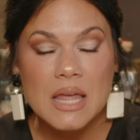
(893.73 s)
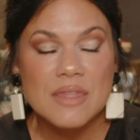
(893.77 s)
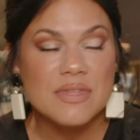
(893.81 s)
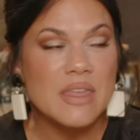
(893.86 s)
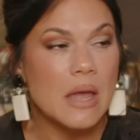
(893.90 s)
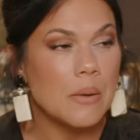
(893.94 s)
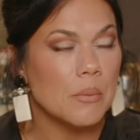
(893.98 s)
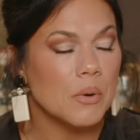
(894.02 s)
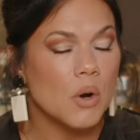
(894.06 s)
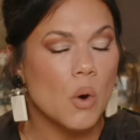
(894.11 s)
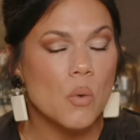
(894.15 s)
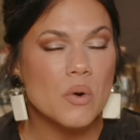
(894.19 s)

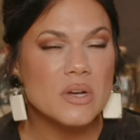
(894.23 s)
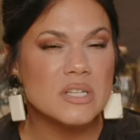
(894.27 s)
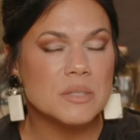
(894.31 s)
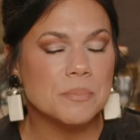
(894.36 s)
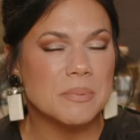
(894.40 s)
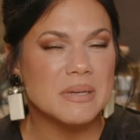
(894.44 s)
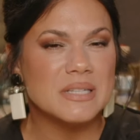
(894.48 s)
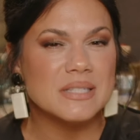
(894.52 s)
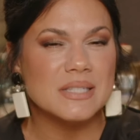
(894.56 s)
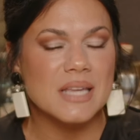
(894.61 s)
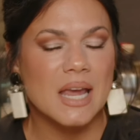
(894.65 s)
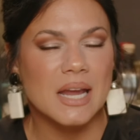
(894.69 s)
They would always
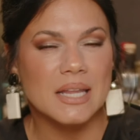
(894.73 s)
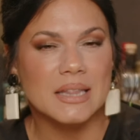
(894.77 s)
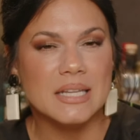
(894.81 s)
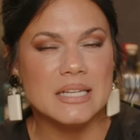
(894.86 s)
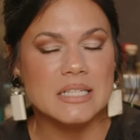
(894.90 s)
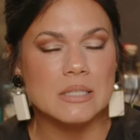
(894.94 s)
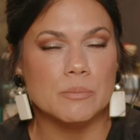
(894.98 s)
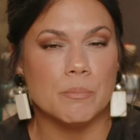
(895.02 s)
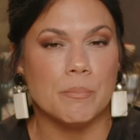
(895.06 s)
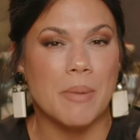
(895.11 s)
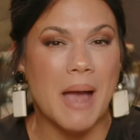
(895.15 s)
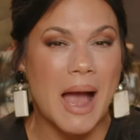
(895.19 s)
be saying
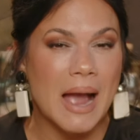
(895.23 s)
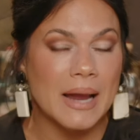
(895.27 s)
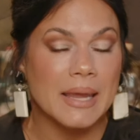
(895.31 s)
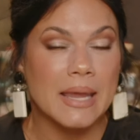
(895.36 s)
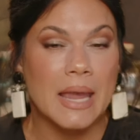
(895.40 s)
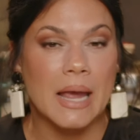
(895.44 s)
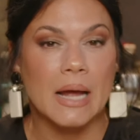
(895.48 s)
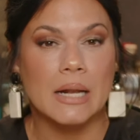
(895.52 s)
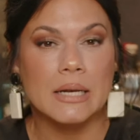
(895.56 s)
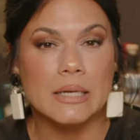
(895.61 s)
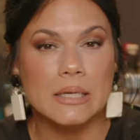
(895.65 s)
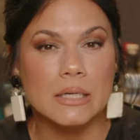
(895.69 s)
these
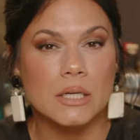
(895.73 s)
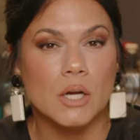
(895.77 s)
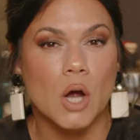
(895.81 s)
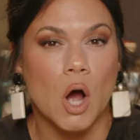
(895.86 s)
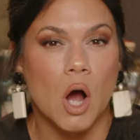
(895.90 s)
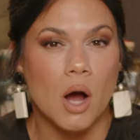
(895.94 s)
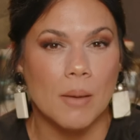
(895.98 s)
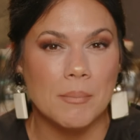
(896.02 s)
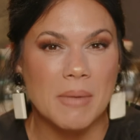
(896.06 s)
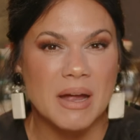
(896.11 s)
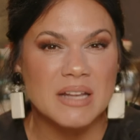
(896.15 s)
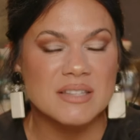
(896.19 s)
backhanded
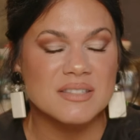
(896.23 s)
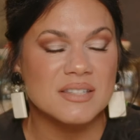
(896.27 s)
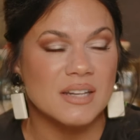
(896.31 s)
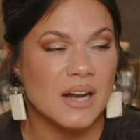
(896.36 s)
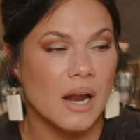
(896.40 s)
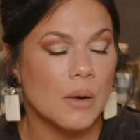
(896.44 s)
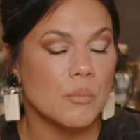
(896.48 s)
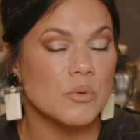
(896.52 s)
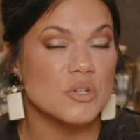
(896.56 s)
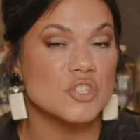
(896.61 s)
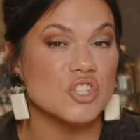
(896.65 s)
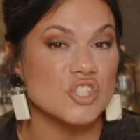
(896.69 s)
comments, and
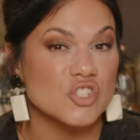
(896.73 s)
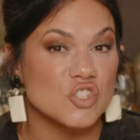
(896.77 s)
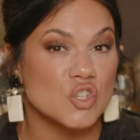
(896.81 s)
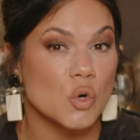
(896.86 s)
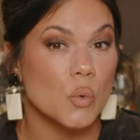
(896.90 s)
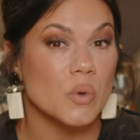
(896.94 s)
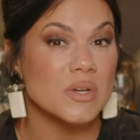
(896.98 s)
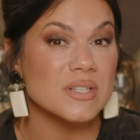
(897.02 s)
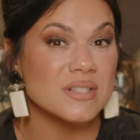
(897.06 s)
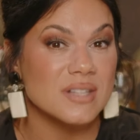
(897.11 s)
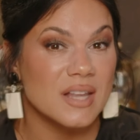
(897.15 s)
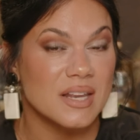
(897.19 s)
I would just
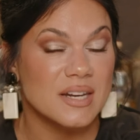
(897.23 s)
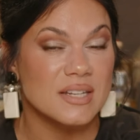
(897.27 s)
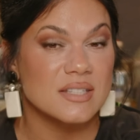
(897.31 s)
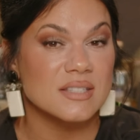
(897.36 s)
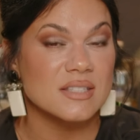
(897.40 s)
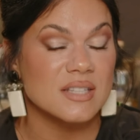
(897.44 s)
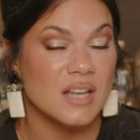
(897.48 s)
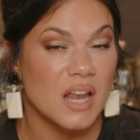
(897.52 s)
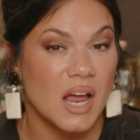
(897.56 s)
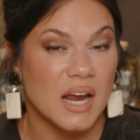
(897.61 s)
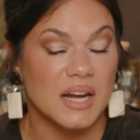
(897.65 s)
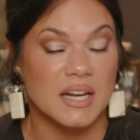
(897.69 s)
always let it
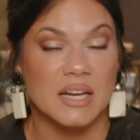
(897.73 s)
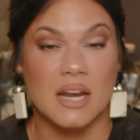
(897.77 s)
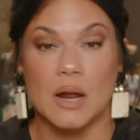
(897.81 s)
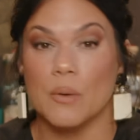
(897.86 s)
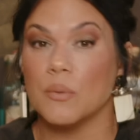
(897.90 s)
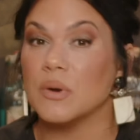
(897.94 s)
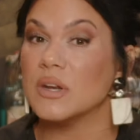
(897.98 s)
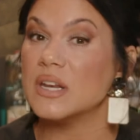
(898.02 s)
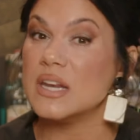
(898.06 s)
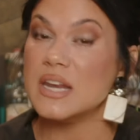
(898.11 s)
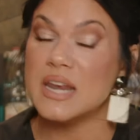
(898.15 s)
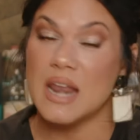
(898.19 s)
slide, and I
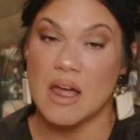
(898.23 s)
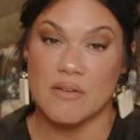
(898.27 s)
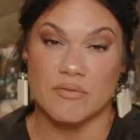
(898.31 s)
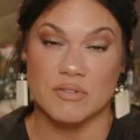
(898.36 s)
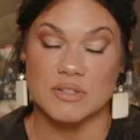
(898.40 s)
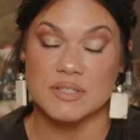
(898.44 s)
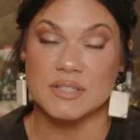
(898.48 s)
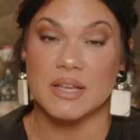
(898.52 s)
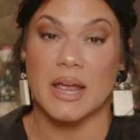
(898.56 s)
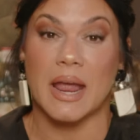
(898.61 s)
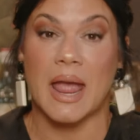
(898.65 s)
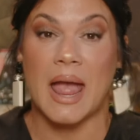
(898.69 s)
would never
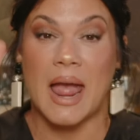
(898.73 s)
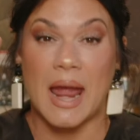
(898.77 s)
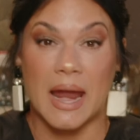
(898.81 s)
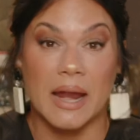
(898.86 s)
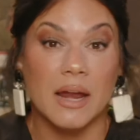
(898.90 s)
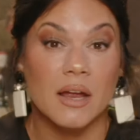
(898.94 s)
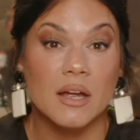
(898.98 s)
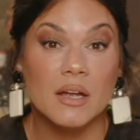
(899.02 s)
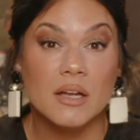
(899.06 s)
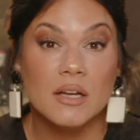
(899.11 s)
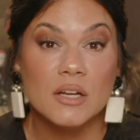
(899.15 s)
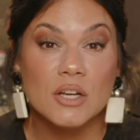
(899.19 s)
say,
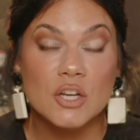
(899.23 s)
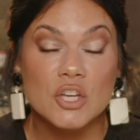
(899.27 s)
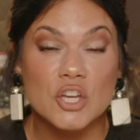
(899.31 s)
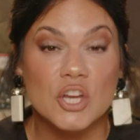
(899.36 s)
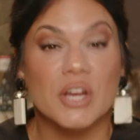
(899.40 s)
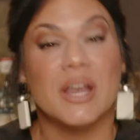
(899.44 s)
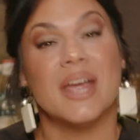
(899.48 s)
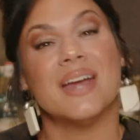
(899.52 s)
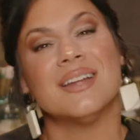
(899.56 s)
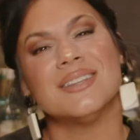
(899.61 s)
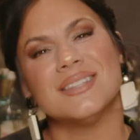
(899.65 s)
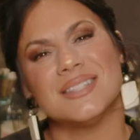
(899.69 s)
hey, you
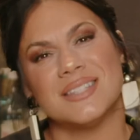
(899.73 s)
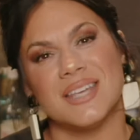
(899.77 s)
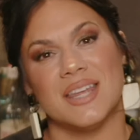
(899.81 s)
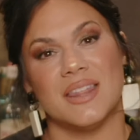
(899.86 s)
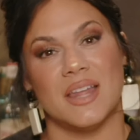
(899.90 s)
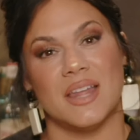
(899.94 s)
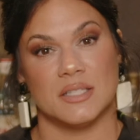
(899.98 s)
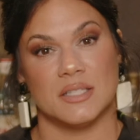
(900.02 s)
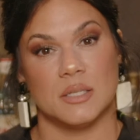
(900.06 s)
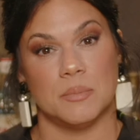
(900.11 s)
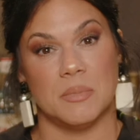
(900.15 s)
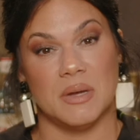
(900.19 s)
can't say
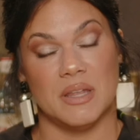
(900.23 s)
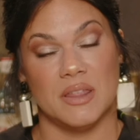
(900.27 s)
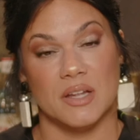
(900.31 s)
to me.